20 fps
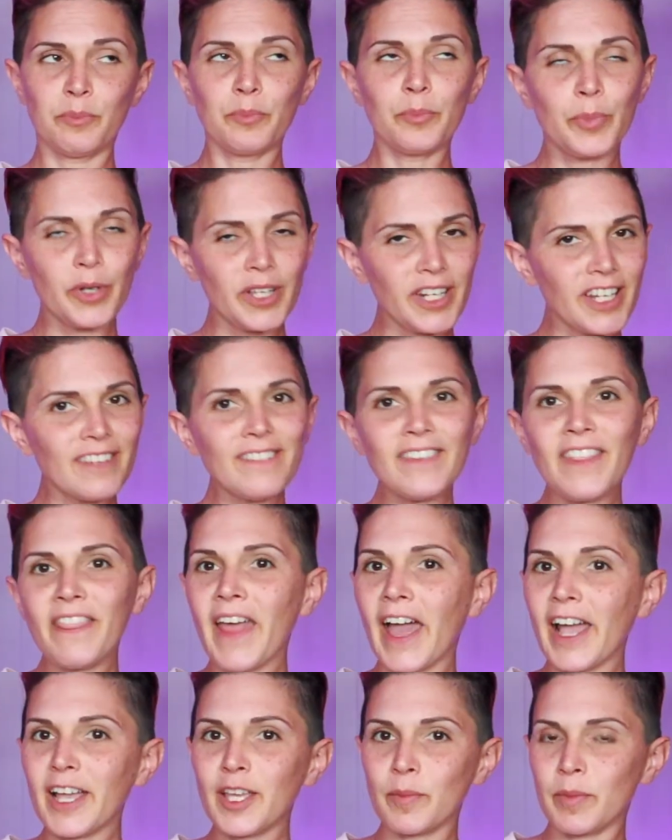But even
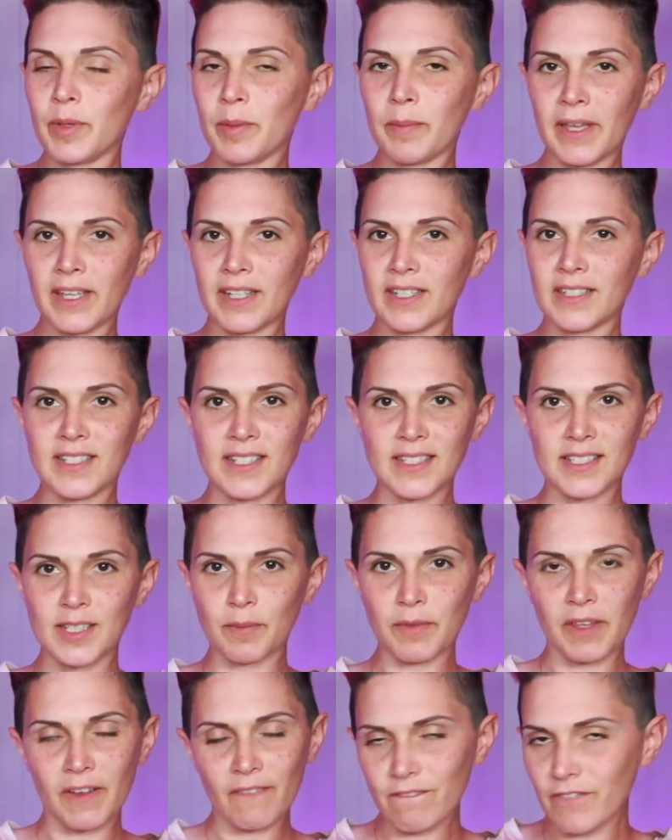that could be made into
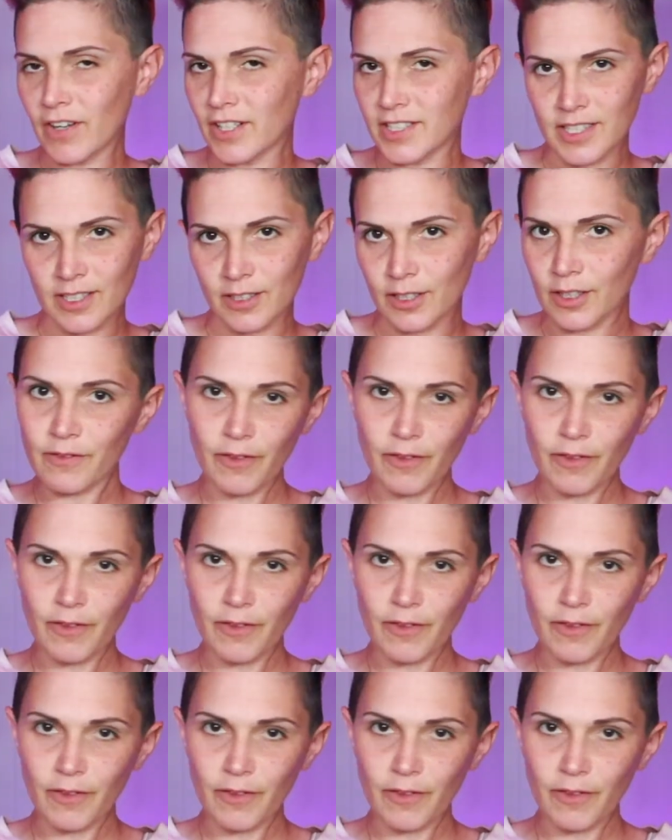something fun to look